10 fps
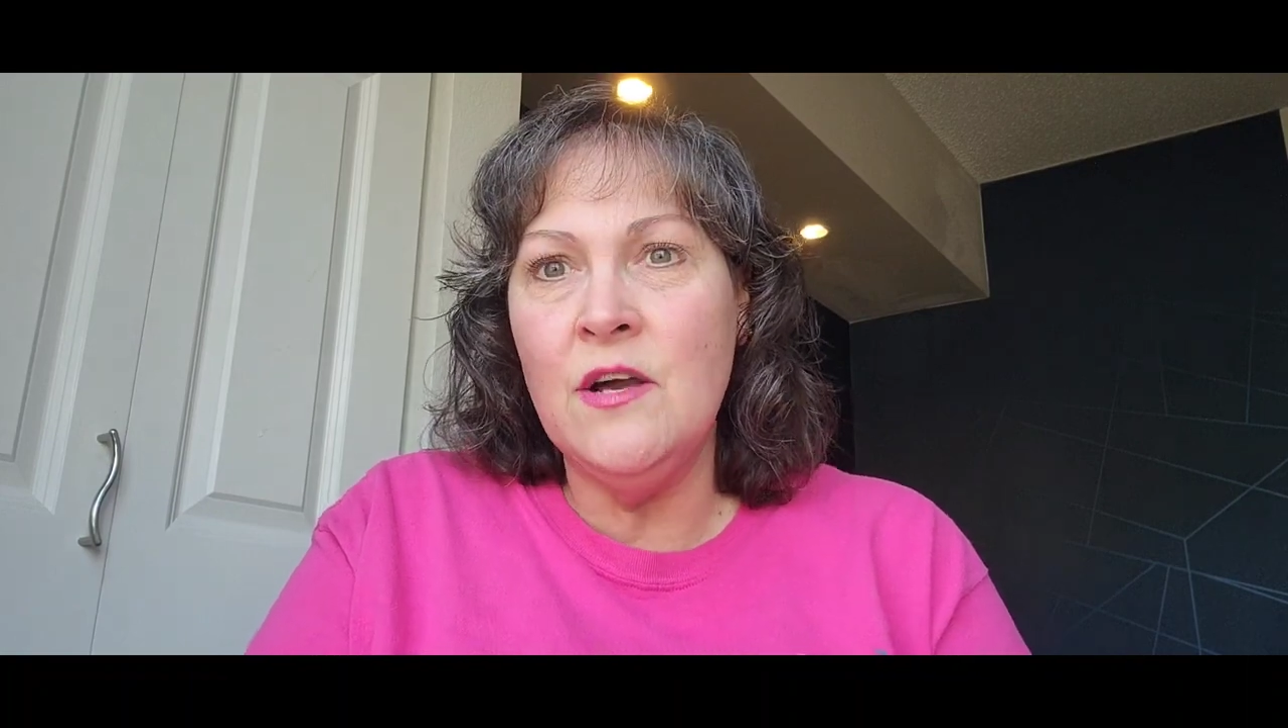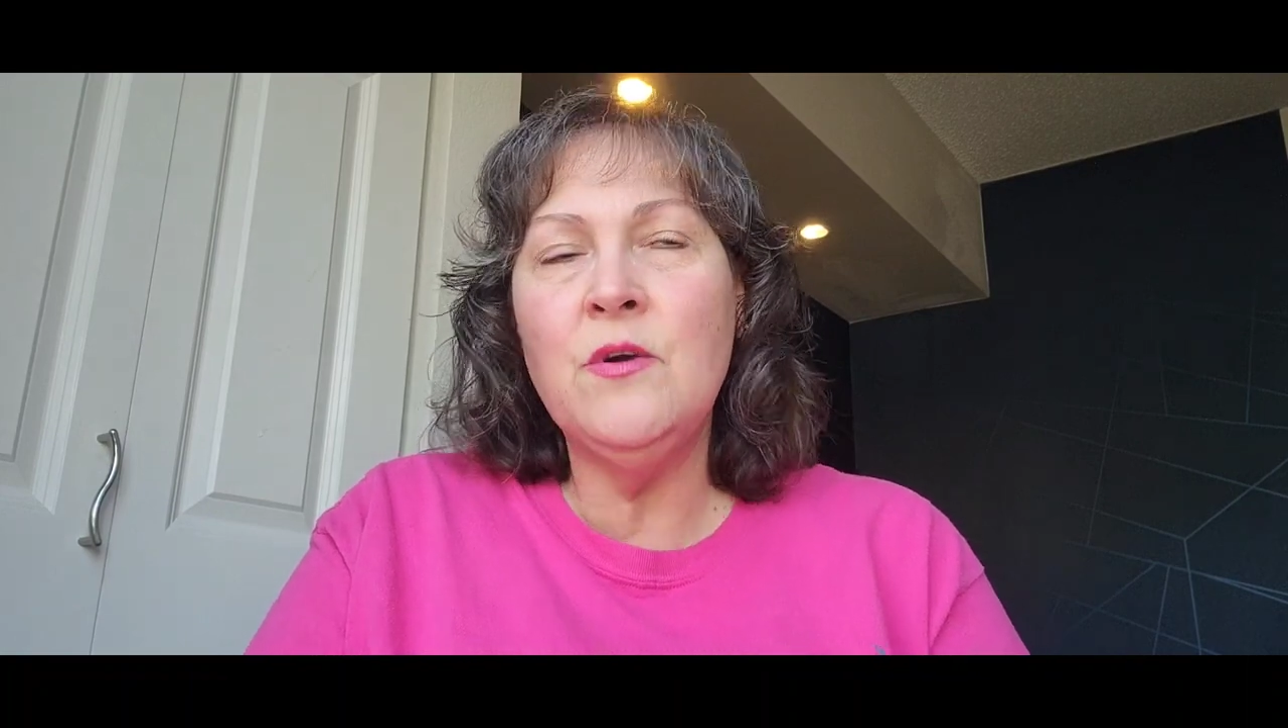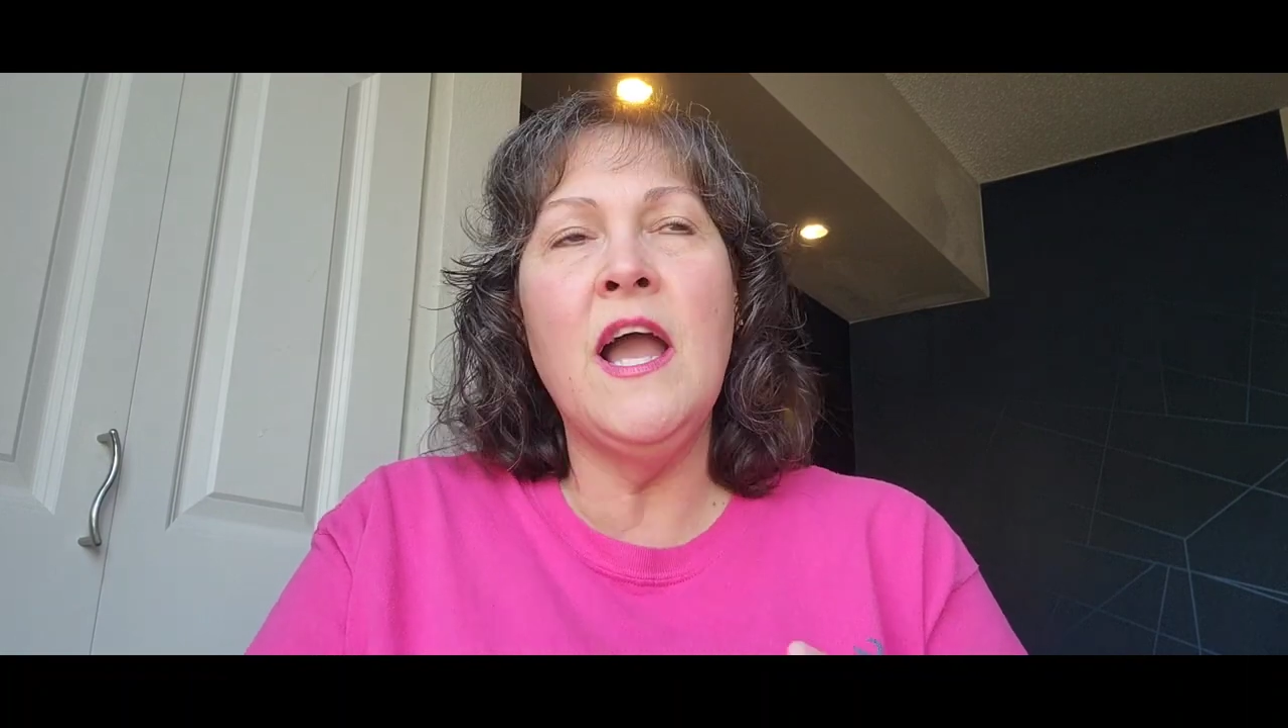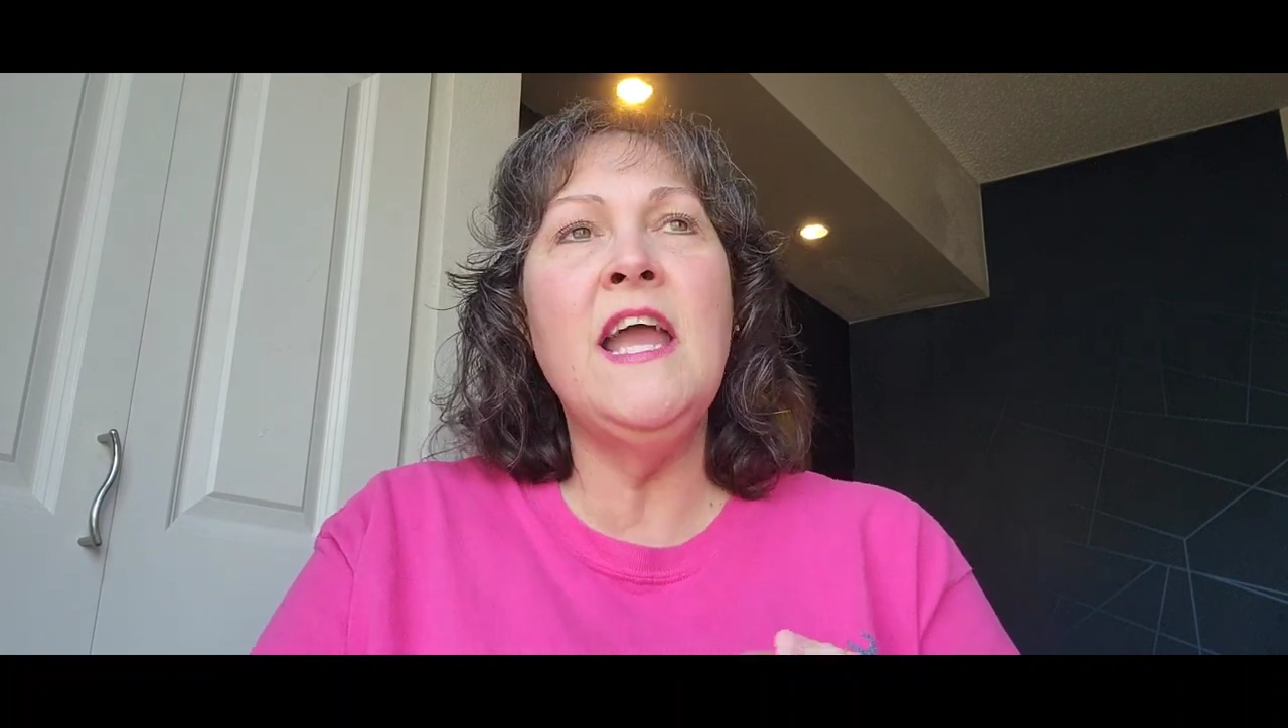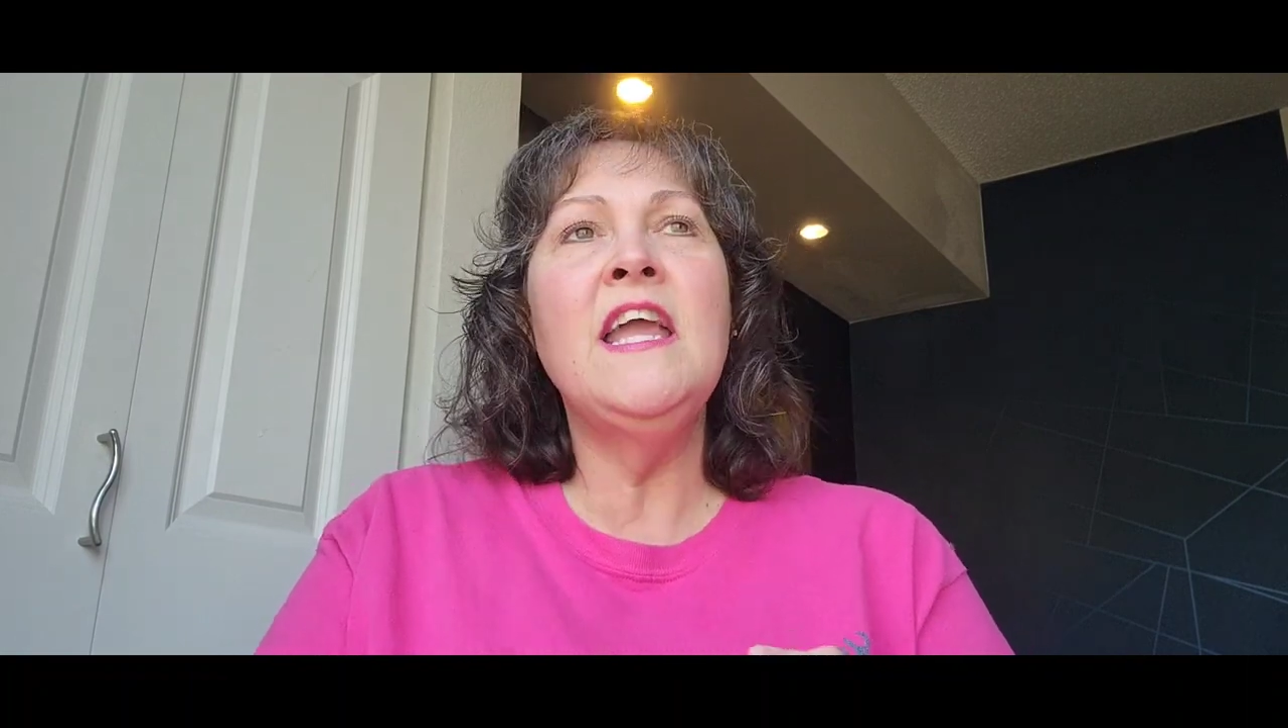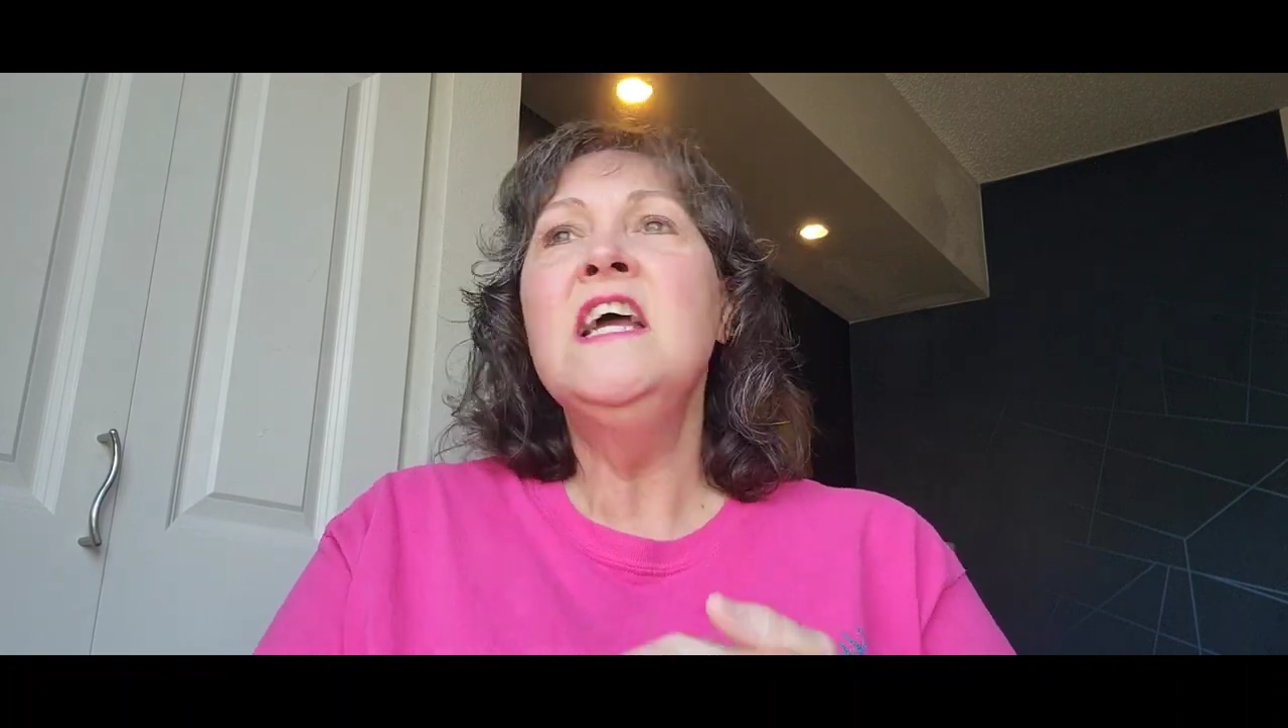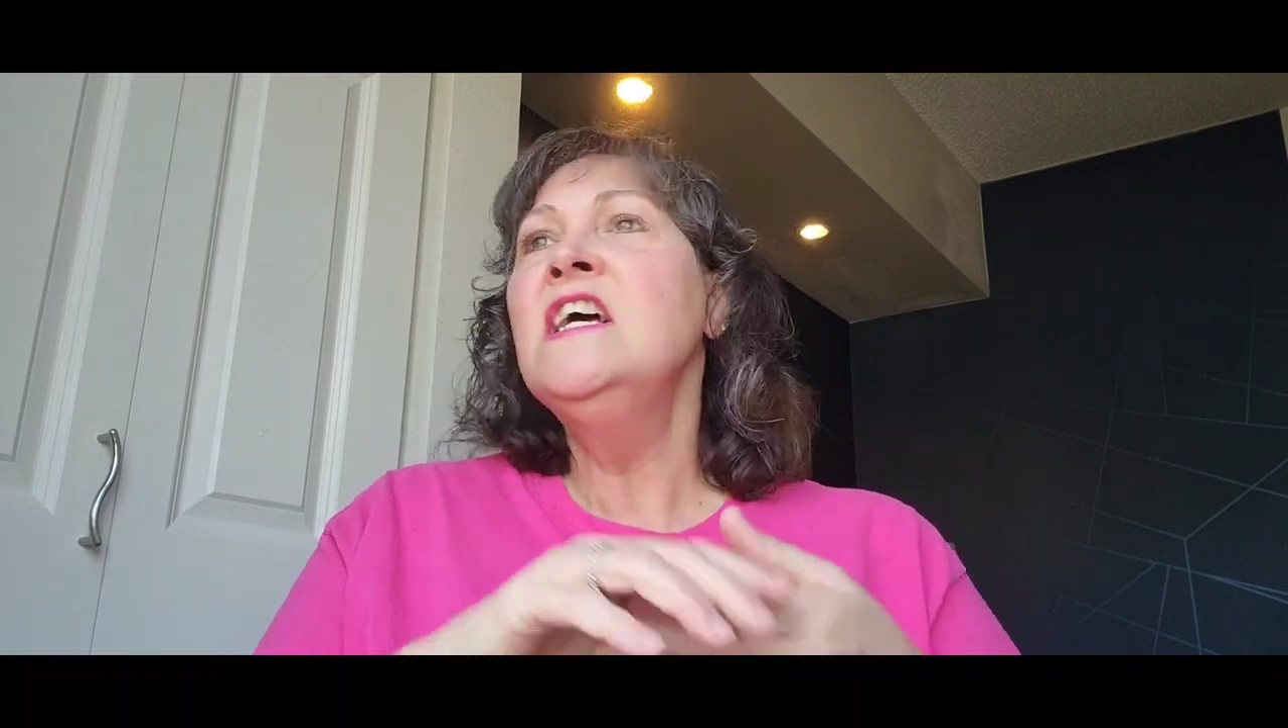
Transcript: okay?